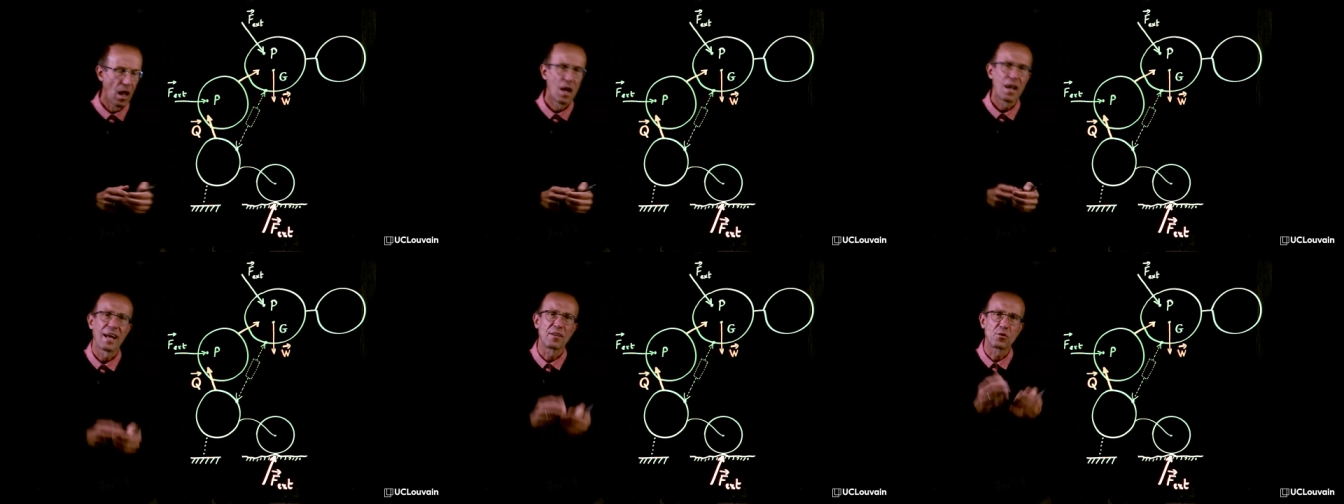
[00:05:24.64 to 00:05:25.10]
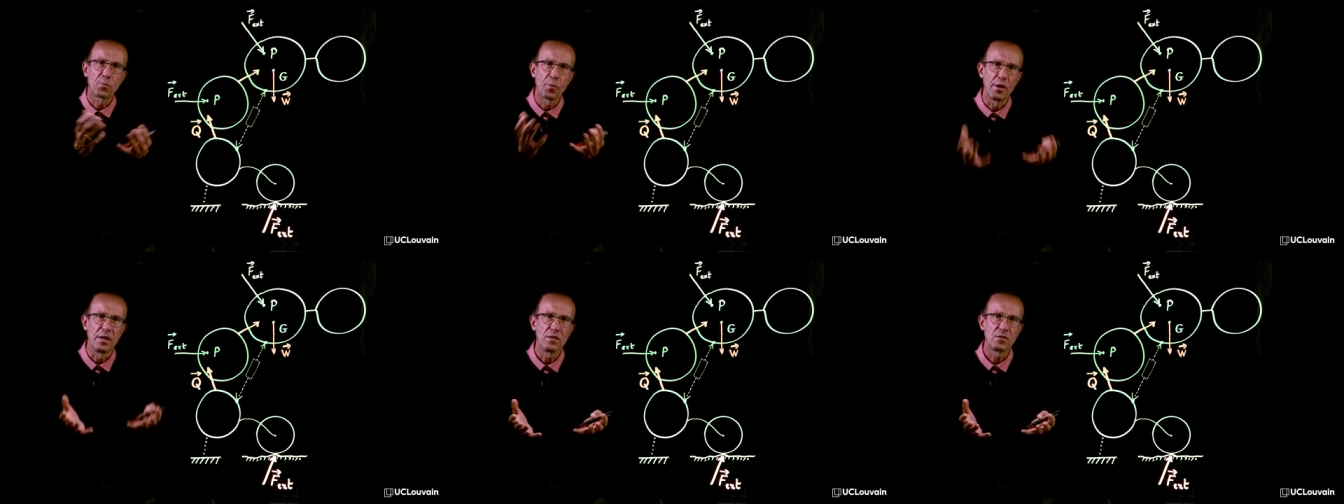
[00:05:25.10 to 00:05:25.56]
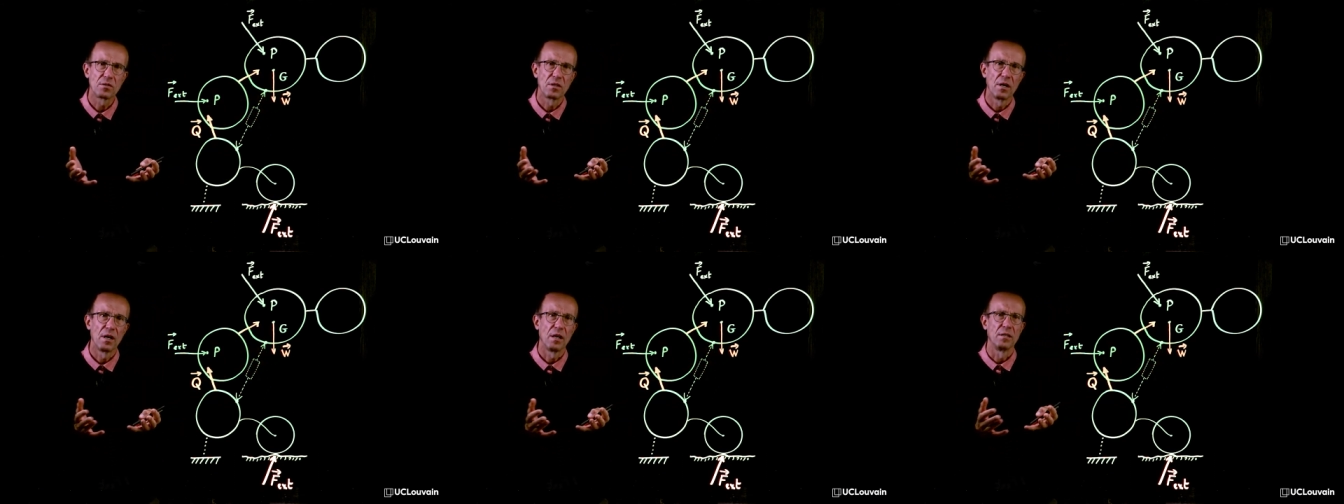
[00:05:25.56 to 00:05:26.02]
like springs,
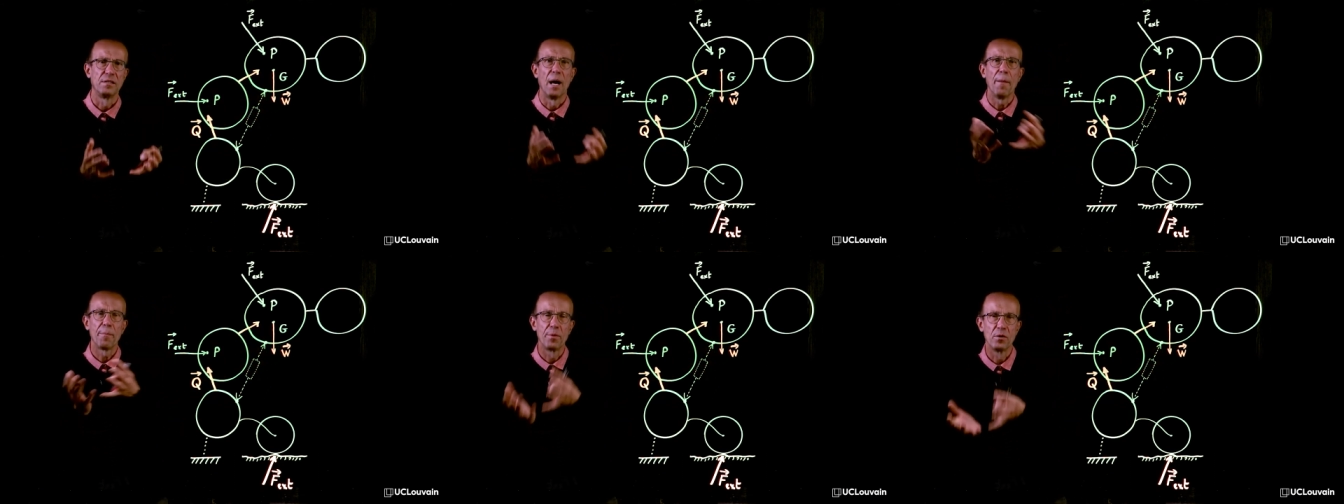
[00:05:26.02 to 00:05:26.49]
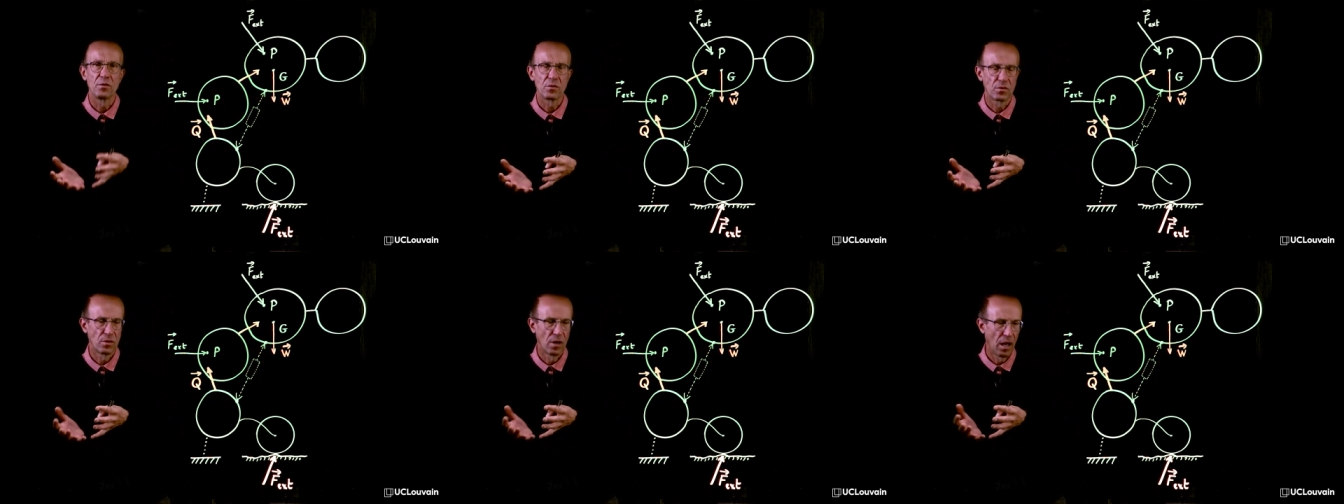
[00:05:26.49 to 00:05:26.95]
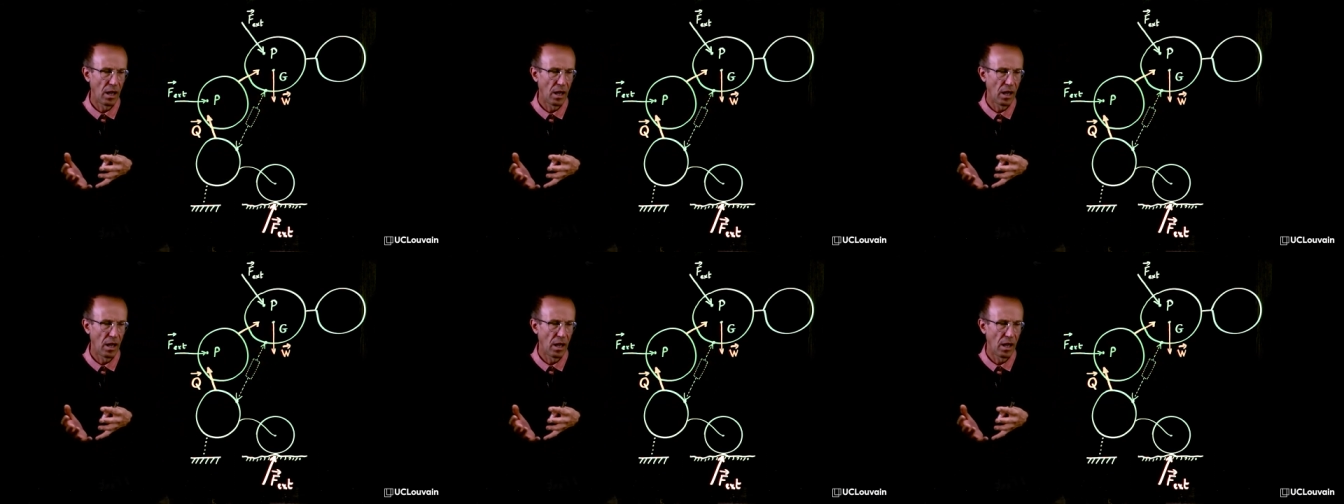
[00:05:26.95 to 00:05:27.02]
dampers,